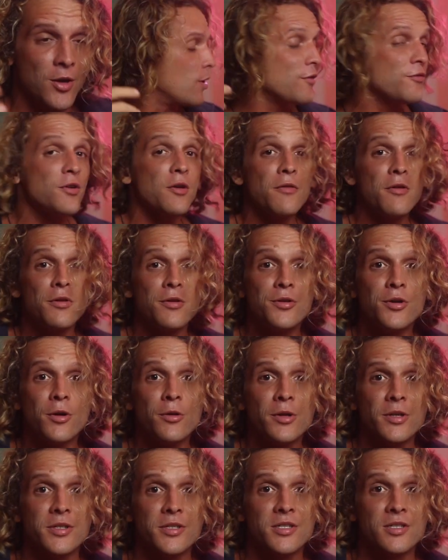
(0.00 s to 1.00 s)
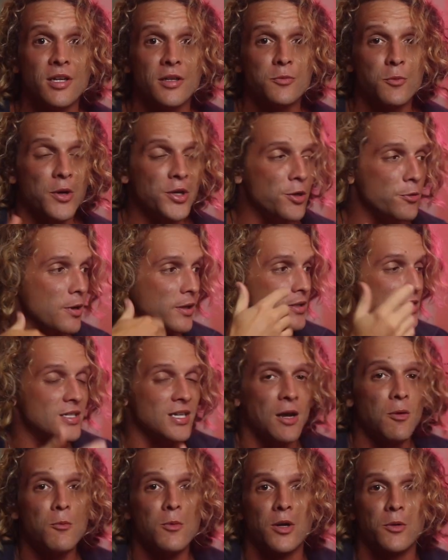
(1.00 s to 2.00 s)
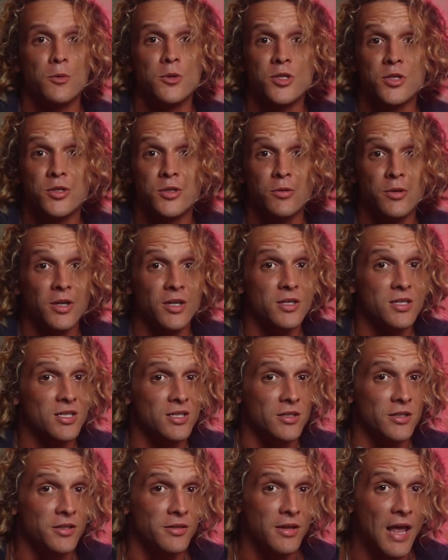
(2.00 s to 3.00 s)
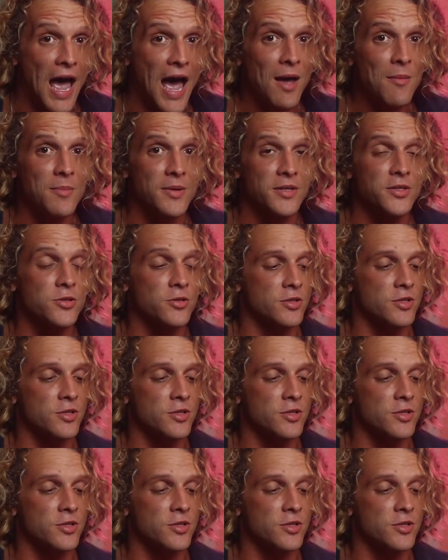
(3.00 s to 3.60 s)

Or have you ever noticed that when you're around someone who's doing certain habits,